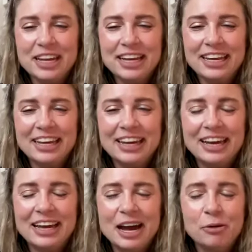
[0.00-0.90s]
Like,
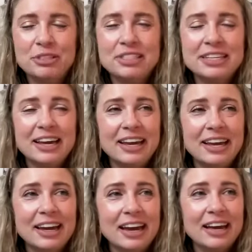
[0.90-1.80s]
I would
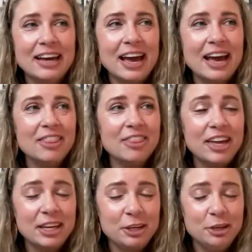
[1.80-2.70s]
say
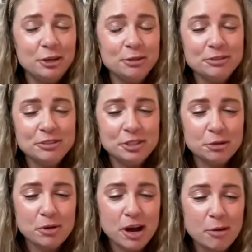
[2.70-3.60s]
thank you to
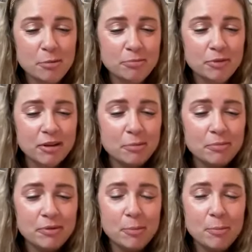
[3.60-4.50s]
your mom
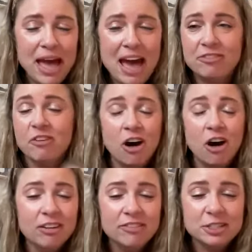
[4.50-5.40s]
on behalf of
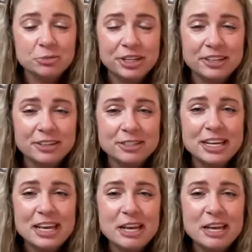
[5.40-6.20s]
all of us readers,